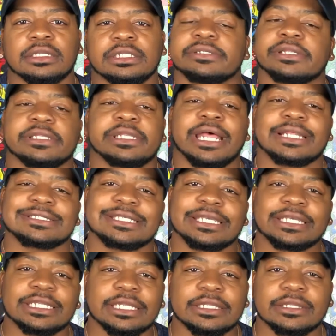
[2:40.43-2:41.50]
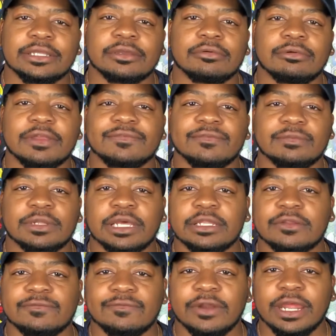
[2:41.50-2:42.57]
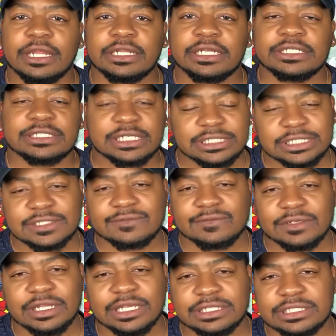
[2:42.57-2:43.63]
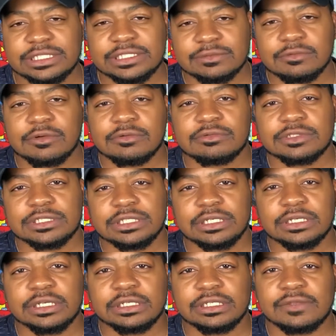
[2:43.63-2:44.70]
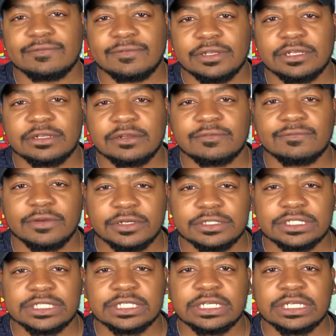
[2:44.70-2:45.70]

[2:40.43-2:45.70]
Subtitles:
Not taking anything away from the other Fridays, I just feel like this one was the definitive version.